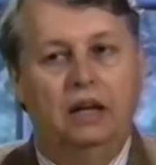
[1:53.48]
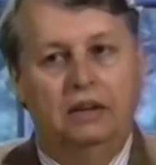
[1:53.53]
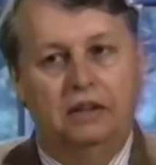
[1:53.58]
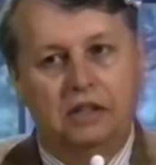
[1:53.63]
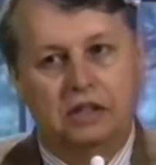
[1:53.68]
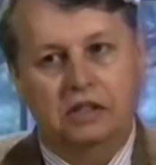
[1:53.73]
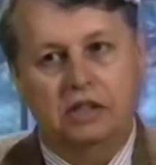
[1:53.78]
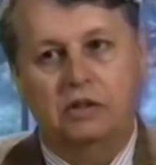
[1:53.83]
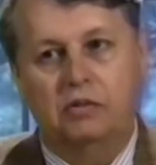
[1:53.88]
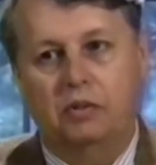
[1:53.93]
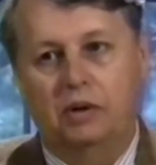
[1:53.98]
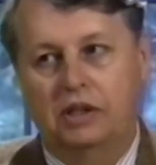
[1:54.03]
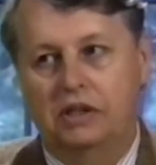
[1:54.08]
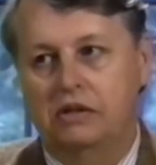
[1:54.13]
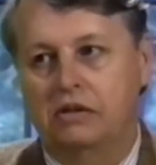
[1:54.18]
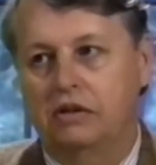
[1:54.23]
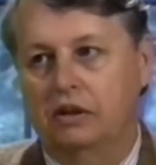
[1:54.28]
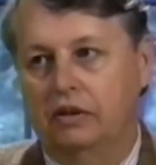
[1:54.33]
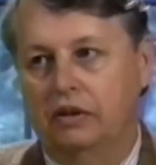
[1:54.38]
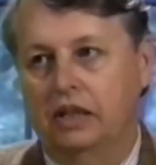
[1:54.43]
This is
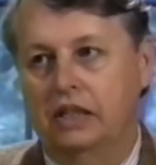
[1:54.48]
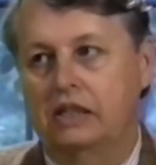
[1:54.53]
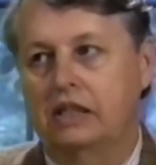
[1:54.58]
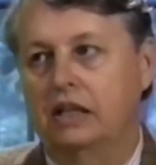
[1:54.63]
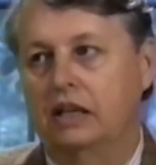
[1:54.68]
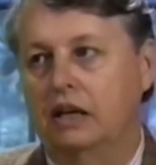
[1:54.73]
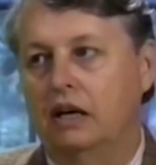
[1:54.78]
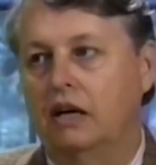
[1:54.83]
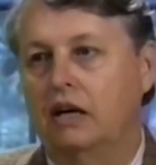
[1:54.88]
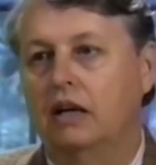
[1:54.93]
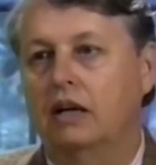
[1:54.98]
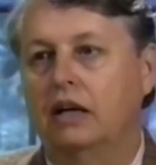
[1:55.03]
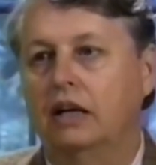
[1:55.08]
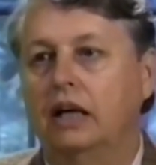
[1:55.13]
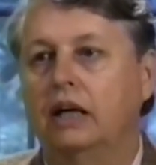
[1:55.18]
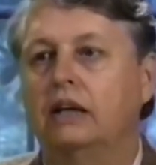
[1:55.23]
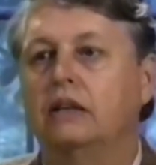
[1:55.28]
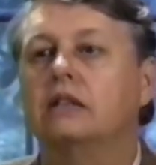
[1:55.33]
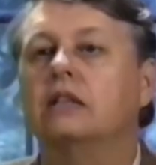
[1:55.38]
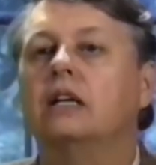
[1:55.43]
what's known as an
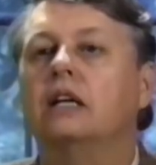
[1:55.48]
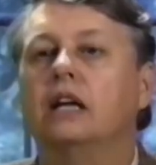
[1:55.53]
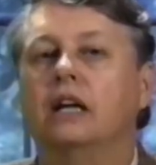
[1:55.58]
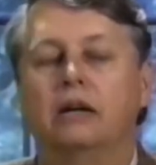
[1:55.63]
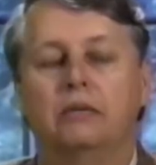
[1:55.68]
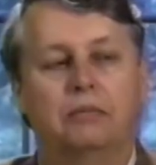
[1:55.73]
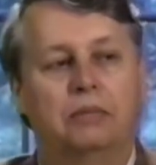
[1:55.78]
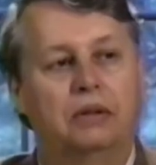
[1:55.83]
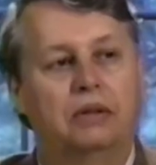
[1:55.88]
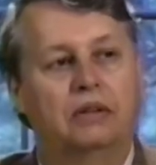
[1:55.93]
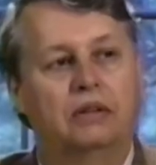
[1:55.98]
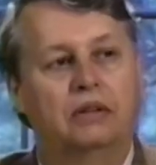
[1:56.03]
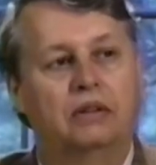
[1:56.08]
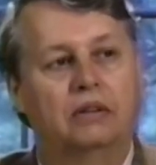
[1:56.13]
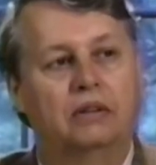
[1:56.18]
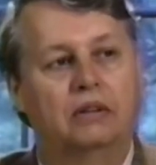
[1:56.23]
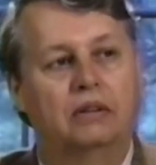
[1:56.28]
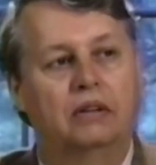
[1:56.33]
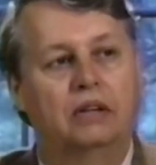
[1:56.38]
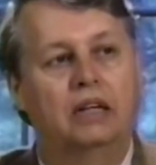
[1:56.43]
archetype,
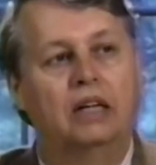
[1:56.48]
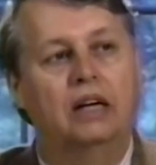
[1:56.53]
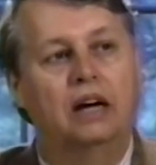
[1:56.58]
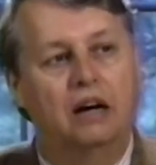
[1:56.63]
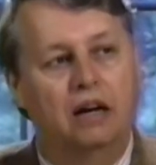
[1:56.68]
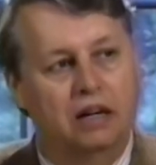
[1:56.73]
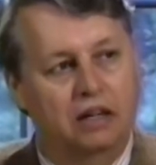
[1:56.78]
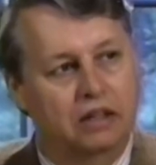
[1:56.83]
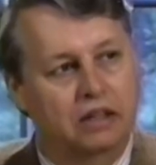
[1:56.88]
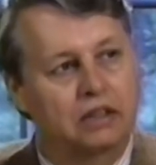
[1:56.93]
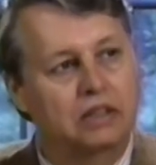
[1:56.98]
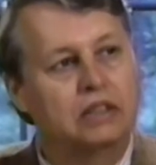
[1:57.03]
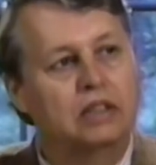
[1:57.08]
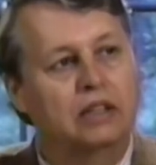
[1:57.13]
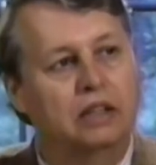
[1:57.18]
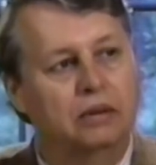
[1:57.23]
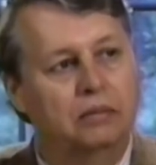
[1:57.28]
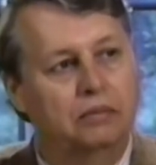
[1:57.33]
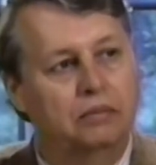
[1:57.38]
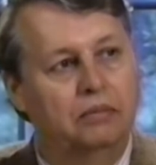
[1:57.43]
an
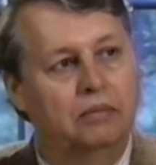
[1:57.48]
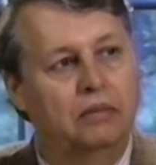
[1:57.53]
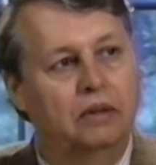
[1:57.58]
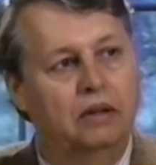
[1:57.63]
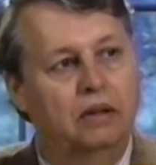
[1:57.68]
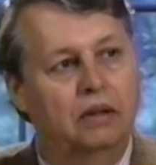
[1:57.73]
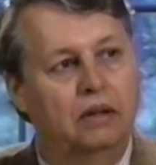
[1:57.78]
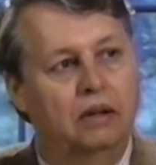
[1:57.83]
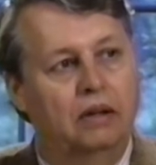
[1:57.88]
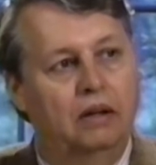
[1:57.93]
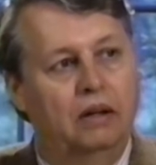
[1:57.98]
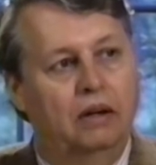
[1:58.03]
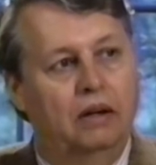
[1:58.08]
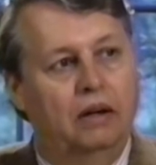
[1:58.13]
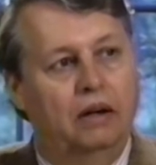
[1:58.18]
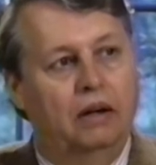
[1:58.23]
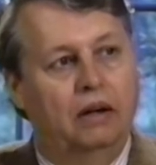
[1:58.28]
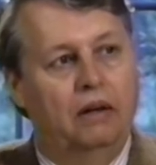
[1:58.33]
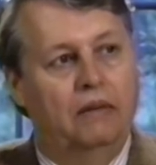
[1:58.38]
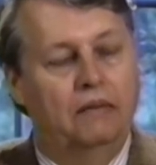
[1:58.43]
archetype.
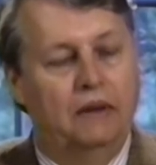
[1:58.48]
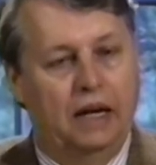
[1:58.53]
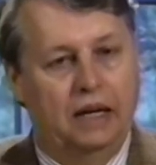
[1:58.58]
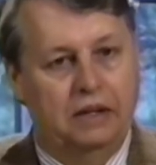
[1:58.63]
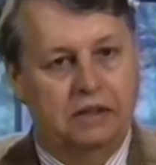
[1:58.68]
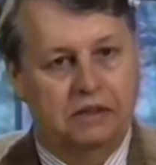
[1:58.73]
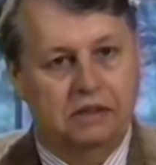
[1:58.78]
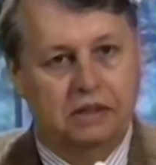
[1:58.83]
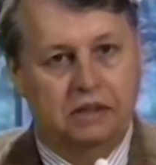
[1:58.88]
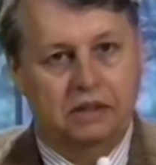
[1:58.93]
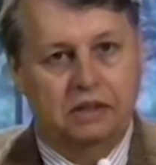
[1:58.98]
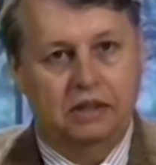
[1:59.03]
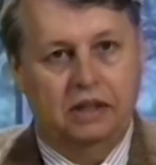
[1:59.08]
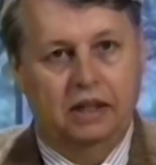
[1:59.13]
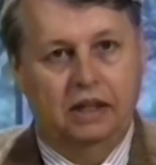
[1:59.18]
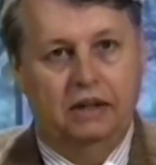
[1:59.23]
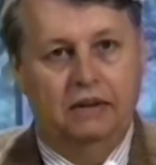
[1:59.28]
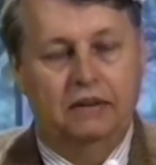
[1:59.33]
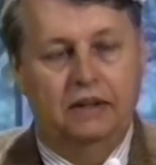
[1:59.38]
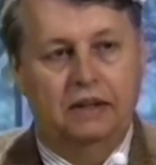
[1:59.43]
That is to
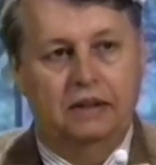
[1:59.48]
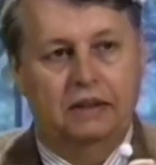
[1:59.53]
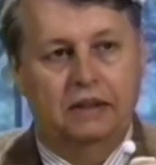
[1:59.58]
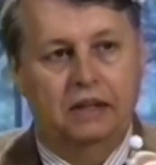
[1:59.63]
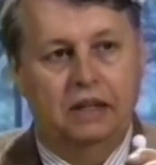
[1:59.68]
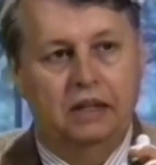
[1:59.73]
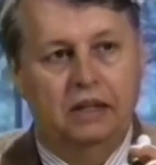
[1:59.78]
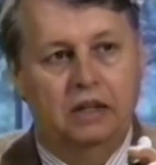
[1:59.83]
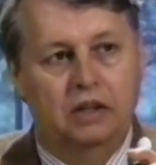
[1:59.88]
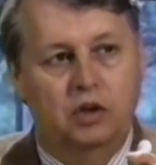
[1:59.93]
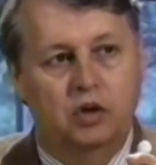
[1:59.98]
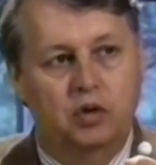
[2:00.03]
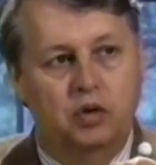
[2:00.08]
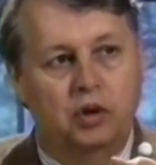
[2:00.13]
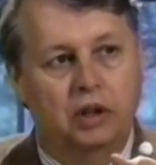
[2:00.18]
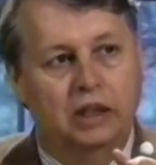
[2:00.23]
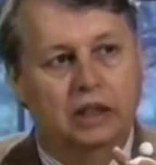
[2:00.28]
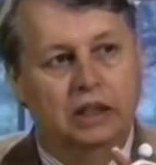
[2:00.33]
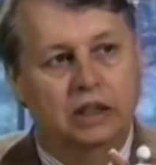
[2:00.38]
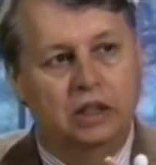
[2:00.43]
say that the
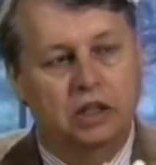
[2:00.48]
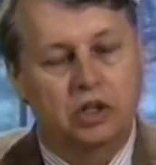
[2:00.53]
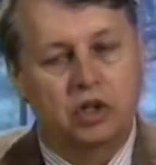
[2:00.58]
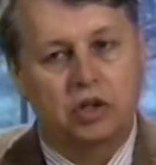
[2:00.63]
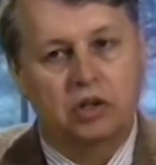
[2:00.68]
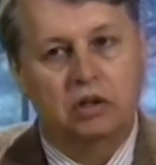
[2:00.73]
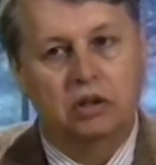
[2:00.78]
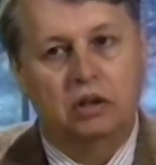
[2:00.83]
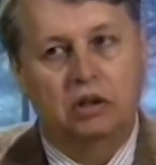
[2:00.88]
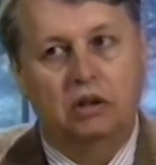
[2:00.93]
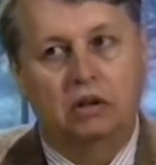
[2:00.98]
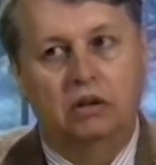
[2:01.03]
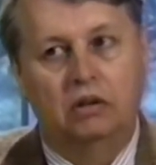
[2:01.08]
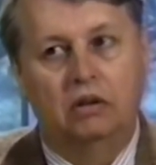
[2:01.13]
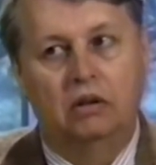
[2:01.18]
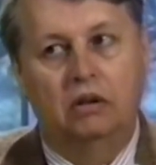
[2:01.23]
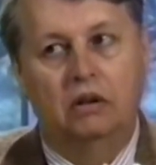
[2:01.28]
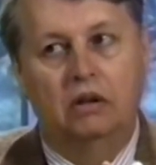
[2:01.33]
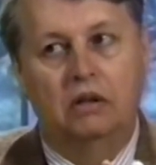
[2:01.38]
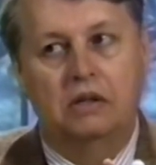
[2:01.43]
traditional
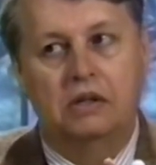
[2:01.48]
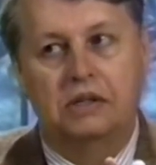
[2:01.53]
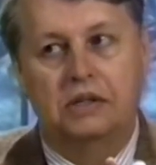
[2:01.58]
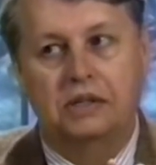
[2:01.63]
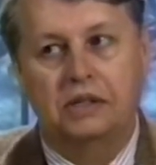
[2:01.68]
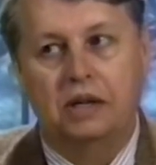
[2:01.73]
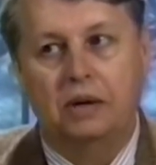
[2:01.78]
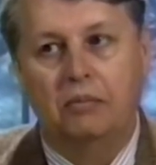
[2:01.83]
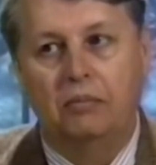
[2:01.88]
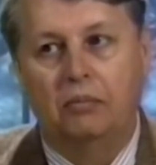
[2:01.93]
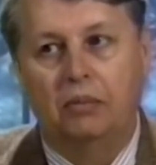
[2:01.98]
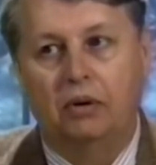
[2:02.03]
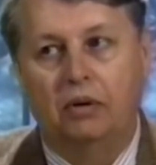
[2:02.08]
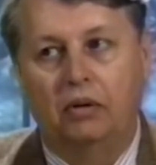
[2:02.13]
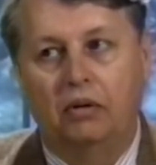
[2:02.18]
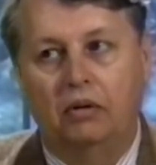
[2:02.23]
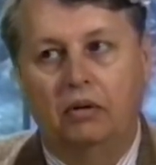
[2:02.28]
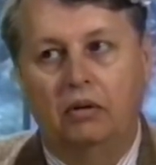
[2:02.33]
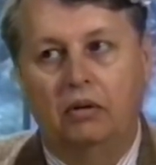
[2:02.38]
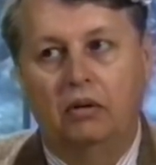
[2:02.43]

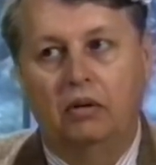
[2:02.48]
symbol